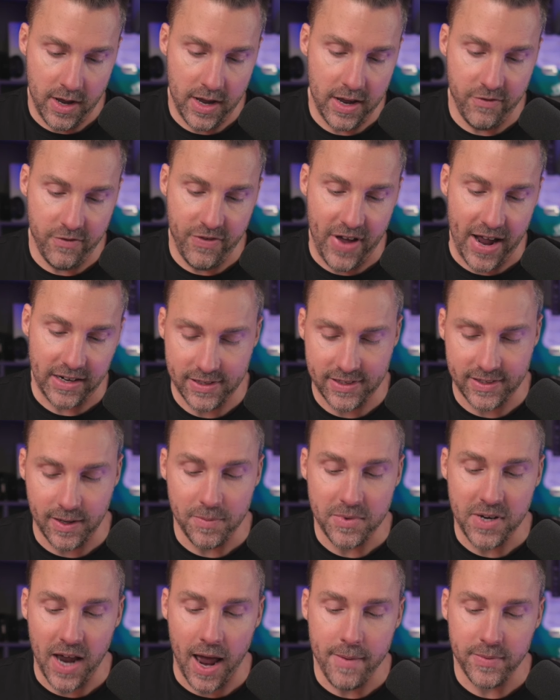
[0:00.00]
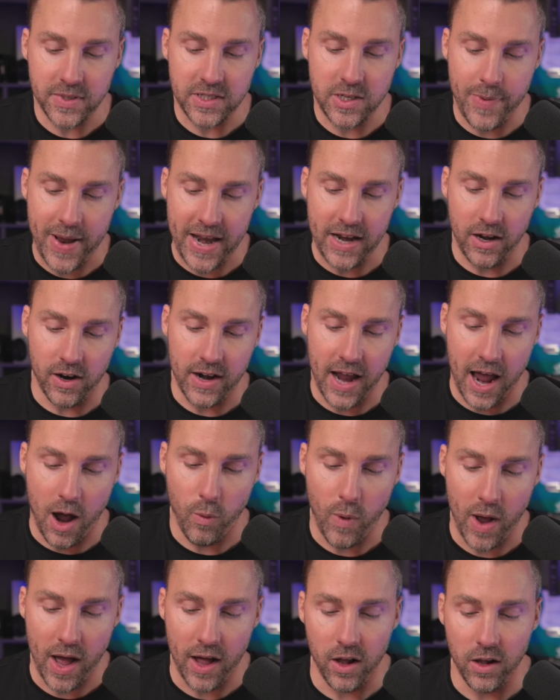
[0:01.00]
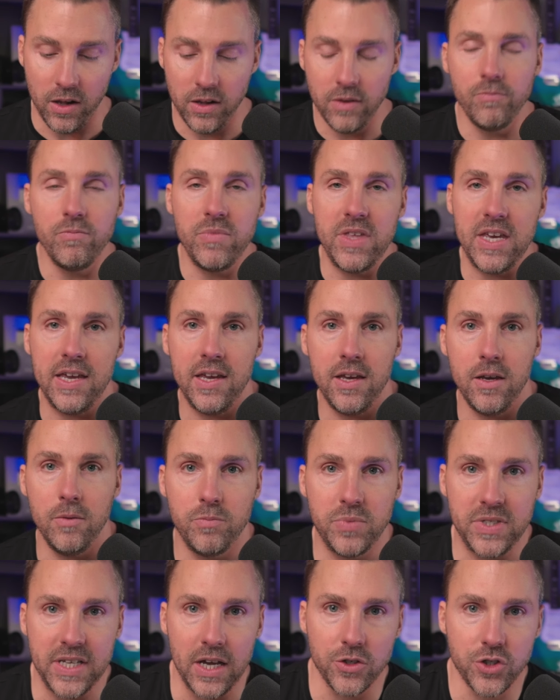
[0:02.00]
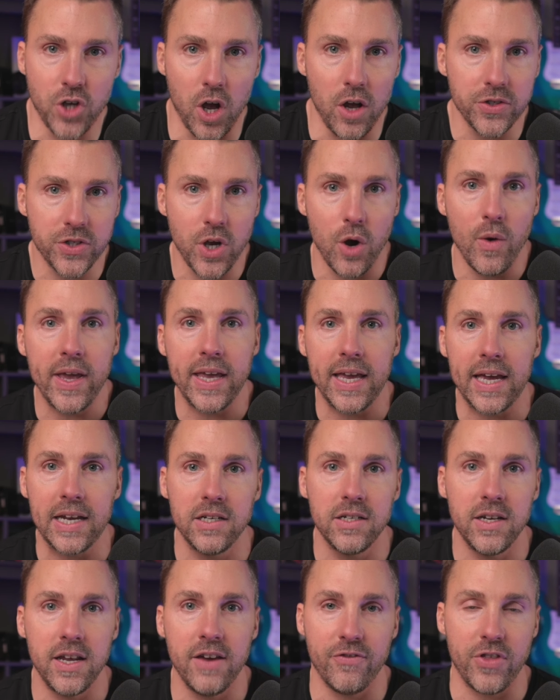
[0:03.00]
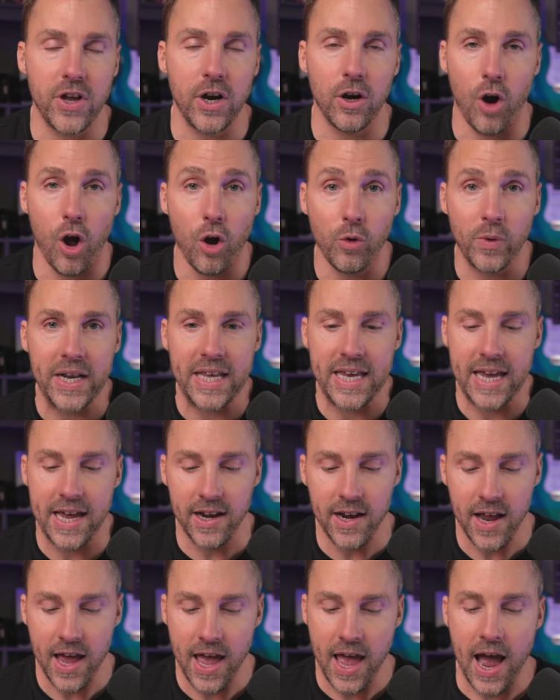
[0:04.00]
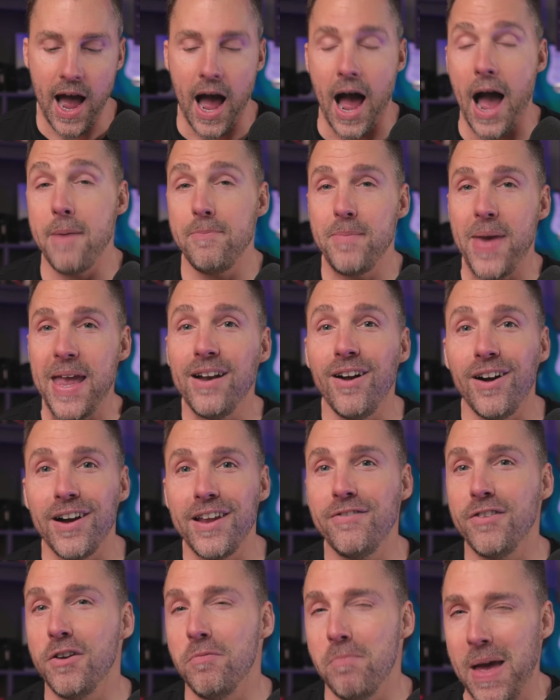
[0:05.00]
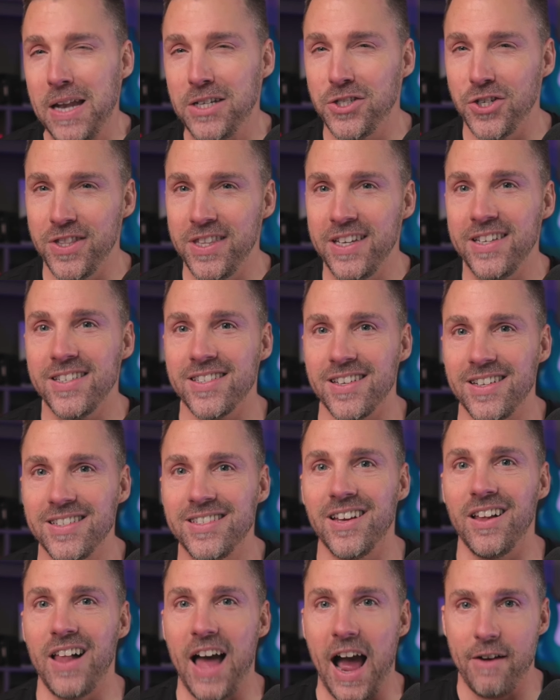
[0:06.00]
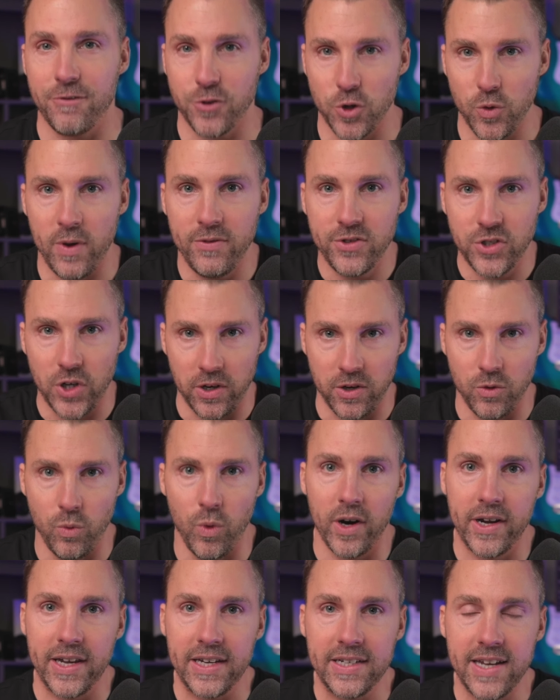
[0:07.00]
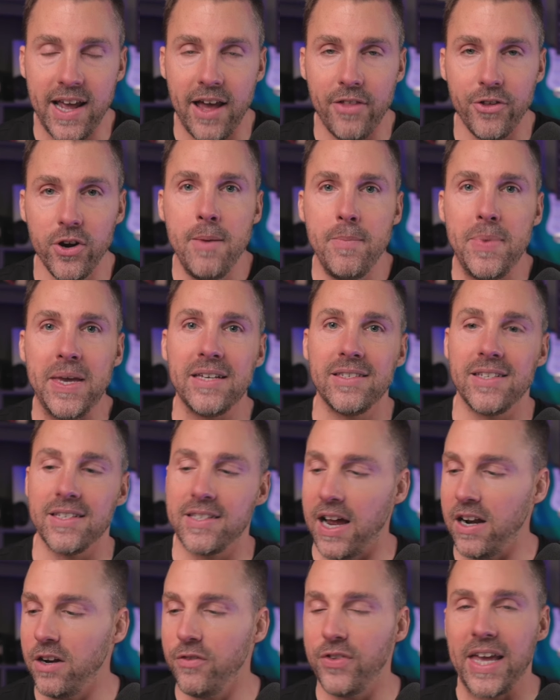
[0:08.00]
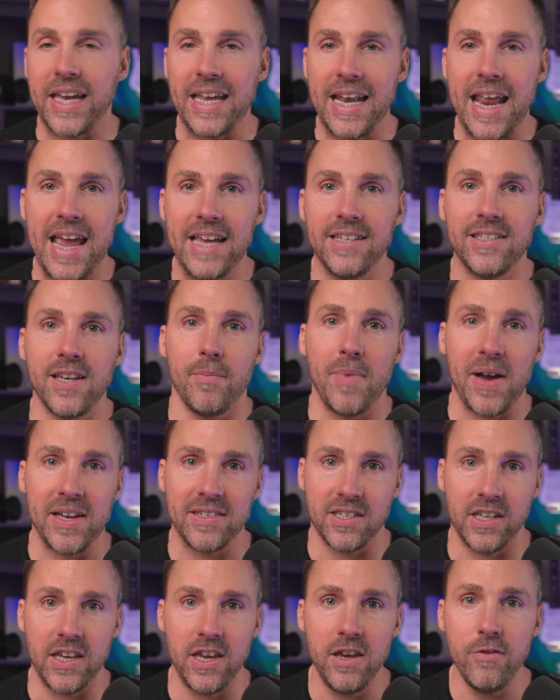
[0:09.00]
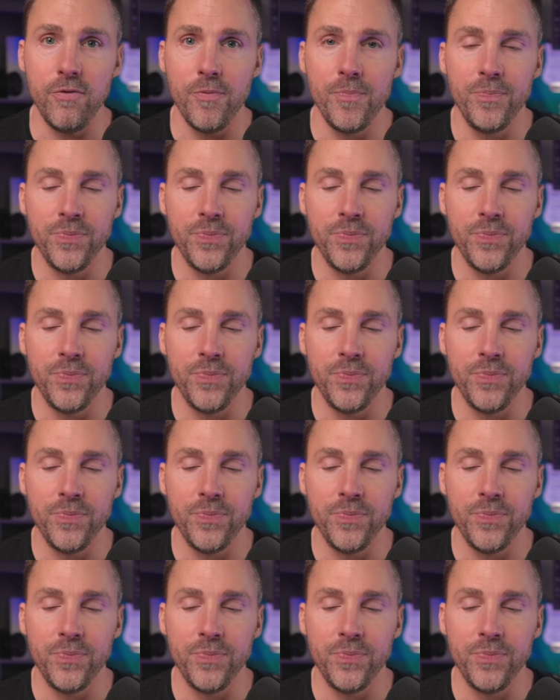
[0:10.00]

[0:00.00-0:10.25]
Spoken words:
In fact, sometimes, depending on how well the sales call is going and if they're already in, I may not even mention this until after we've started working together, because it's kind of like an ace up my sleeve